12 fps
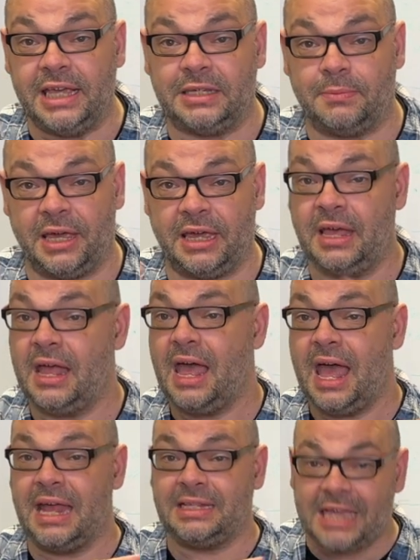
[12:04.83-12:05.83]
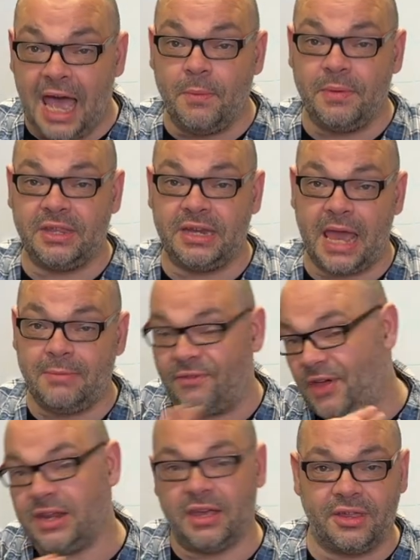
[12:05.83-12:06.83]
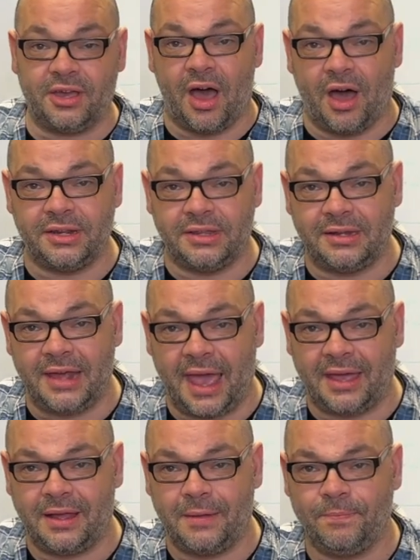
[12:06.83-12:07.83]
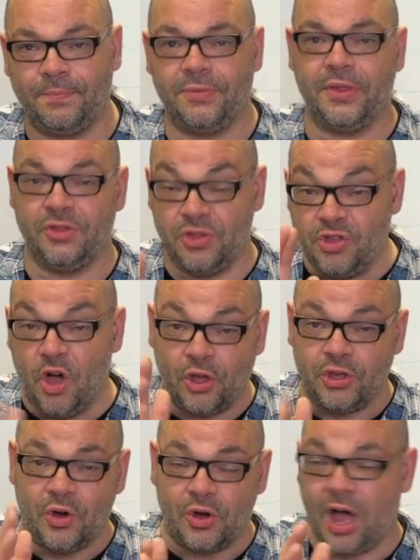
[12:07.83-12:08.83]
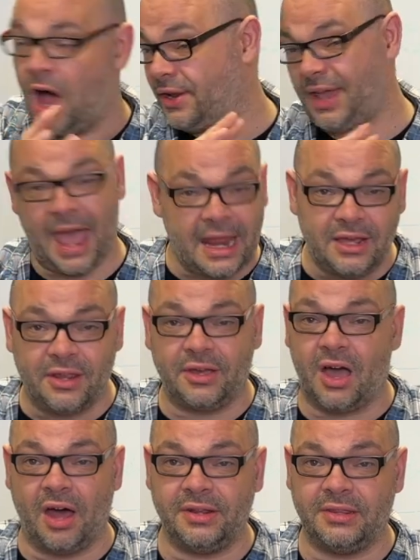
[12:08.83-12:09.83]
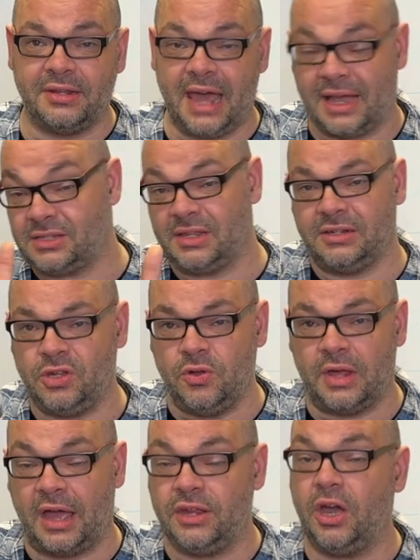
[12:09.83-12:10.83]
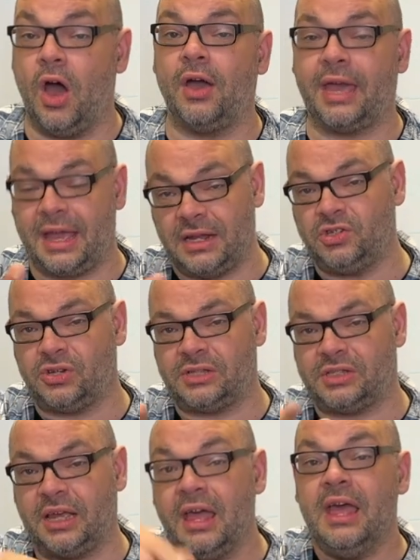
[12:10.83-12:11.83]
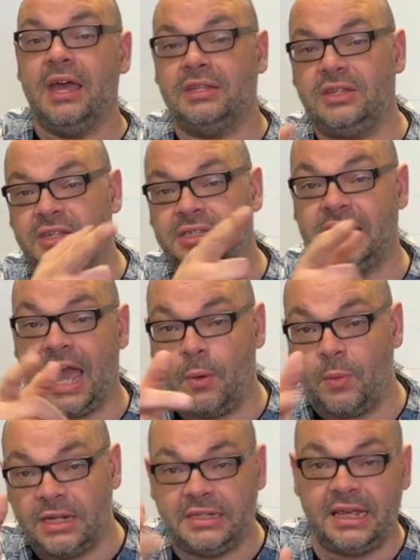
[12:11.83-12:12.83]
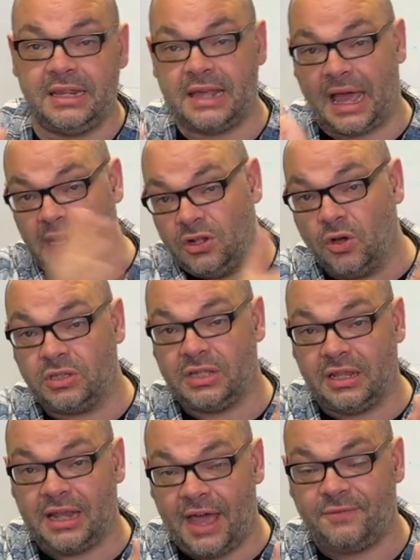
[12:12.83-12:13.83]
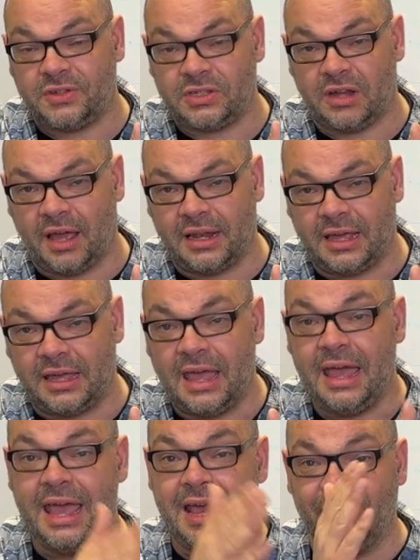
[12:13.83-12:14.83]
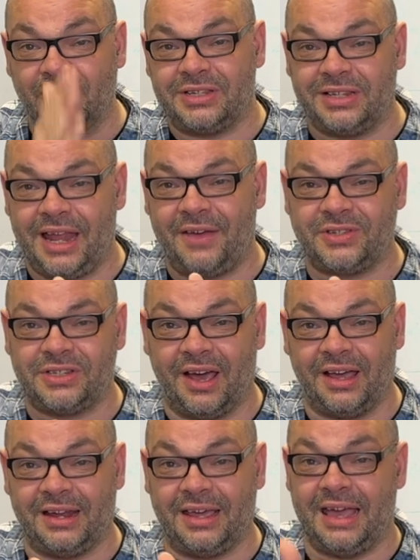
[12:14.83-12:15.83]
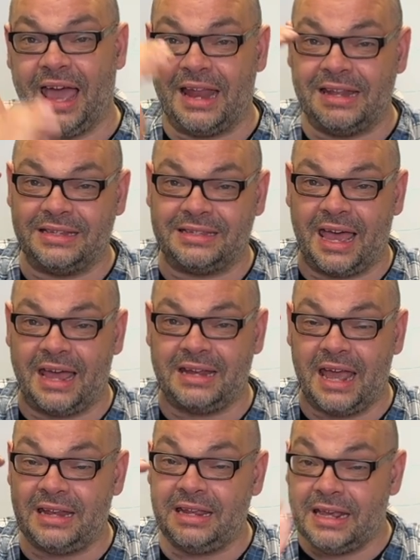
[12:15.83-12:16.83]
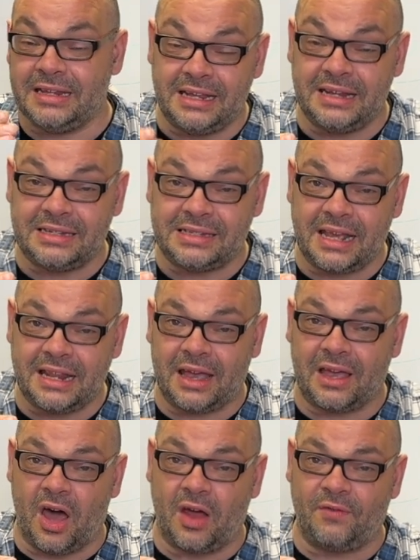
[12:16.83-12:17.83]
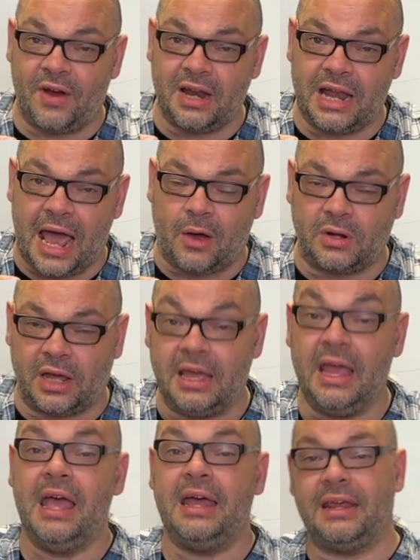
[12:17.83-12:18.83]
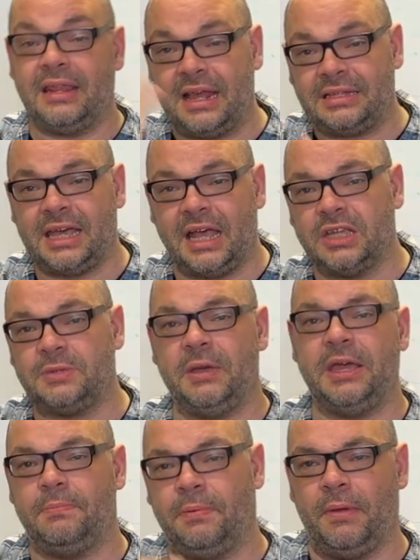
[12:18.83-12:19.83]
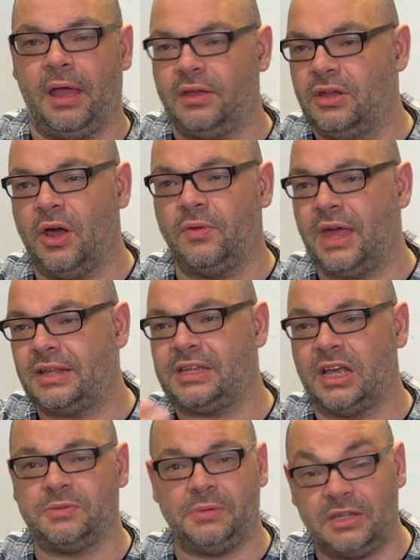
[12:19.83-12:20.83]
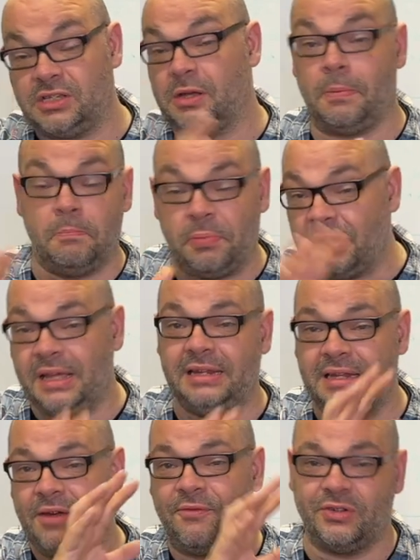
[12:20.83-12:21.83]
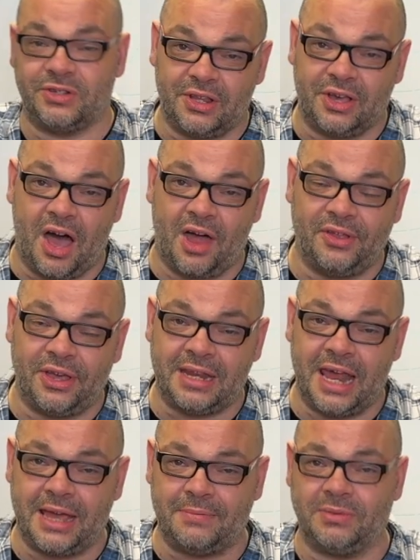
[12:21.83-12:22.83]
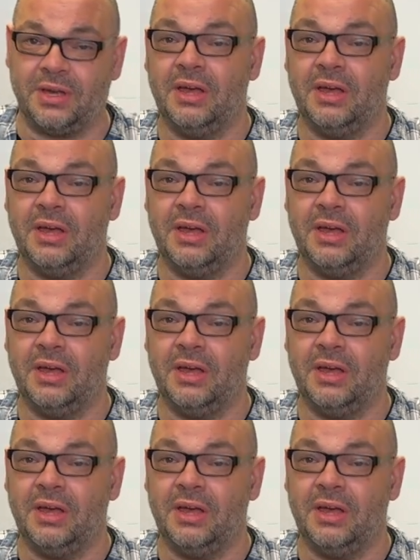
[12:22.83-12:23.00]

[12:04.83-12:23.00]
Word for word: to me and tell me the name of any other card in the deck not your card, any other card in the deck. So they do that, and you go, okay, interesting. Did you see how when he did that, he looked to the left slightly? He looked to the left slightly, and and and he didn't say that card very loudly. Now that tells me, uh, you know, that tells me it's completely different to the card that you named.